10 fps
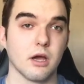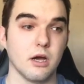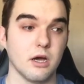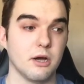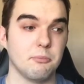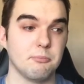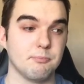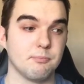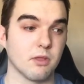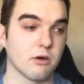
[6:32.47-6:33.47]

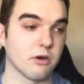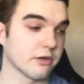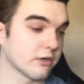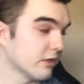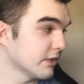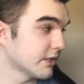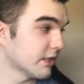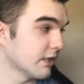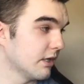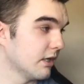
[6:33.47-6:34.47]
Alright guys,
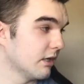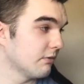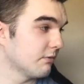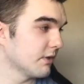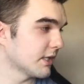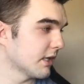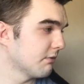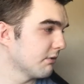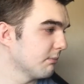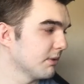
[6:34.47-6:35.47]
that's
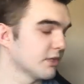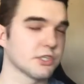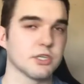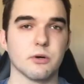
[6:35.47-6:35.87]
everything I mentioned.